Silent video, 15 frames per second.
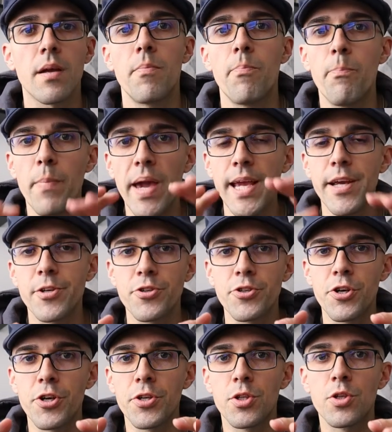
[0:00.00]
Make
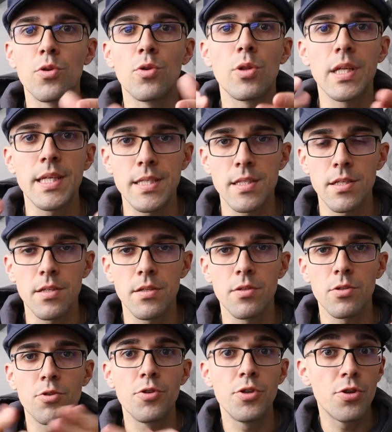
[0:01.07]
sure to
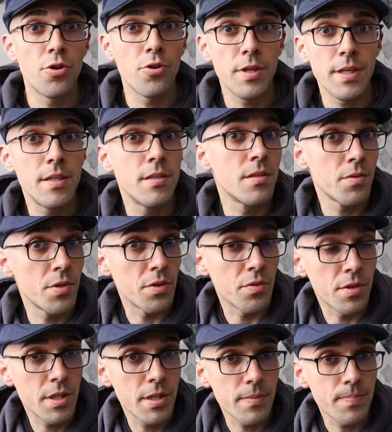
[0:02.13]
listen to your
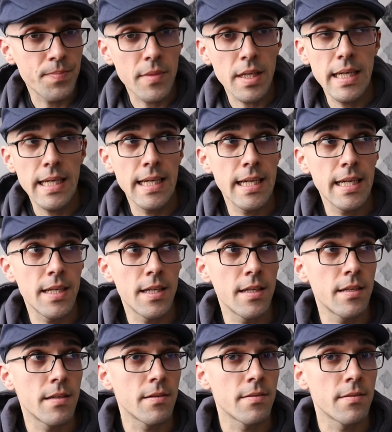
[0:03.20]
interviewer in